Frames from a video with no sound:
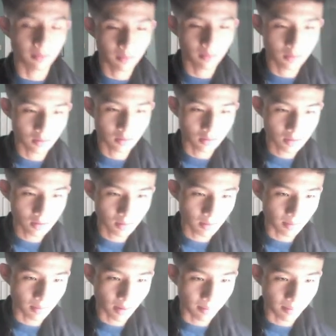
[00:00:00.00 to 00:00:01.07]
So this is gonna be
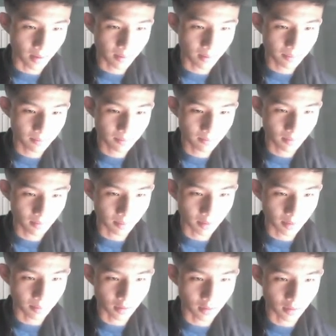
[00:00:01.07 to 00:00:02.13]
my map. I'm gonna
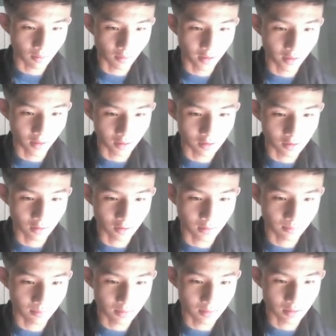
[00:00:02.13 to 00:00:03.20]
put it in red actually,
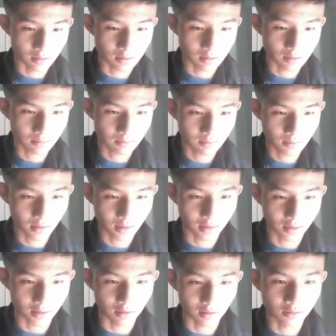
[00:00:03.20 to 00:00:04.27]
so I like
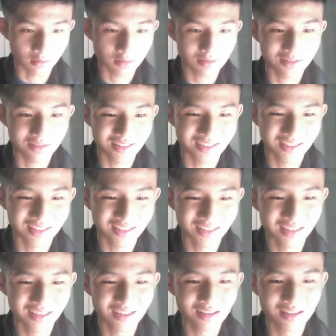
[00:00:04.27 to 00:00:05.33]
colors.
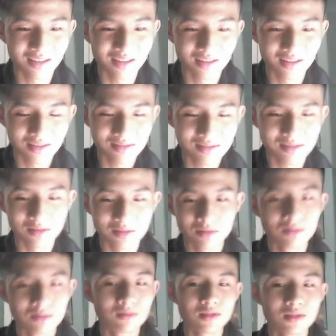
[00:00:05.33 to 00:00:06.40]

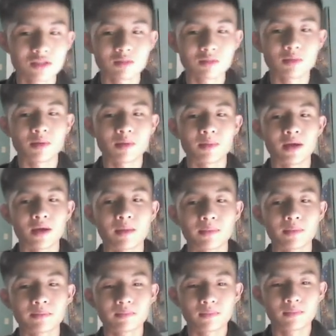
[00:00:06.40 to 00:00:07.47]
So this is gonna be my map.
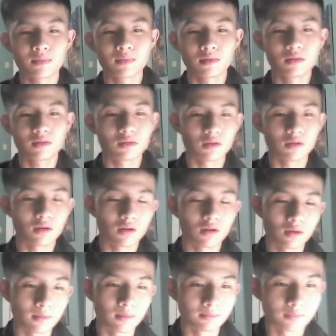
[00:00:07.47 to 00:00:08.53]
So
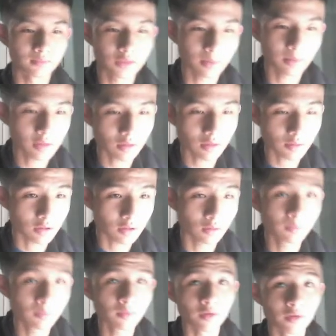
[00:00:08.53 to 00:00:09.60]
I'm gonna start with 2,
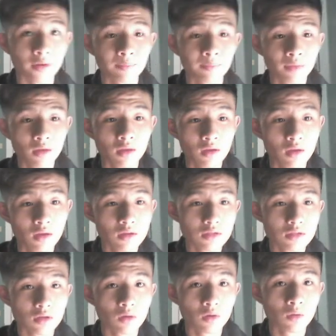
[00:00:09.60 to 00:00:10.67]
right?
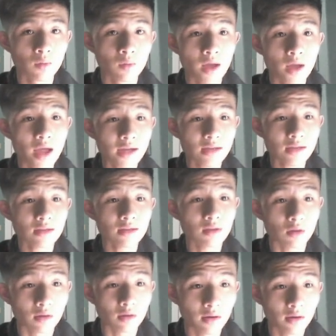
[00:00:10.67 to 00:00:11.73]
So
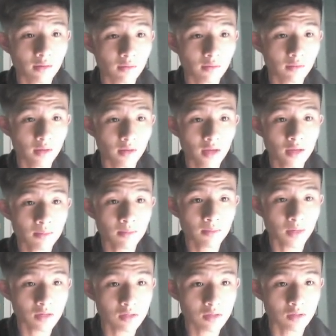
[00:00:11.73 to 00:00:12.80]
8
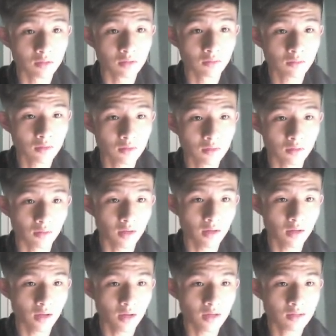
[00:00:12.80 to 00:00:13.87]
minus 2, so
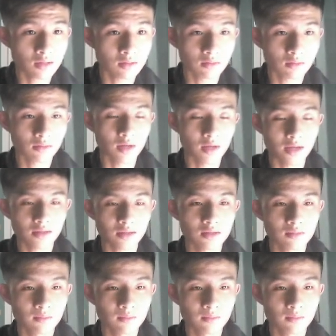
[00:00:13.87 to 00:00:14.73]
8 is x.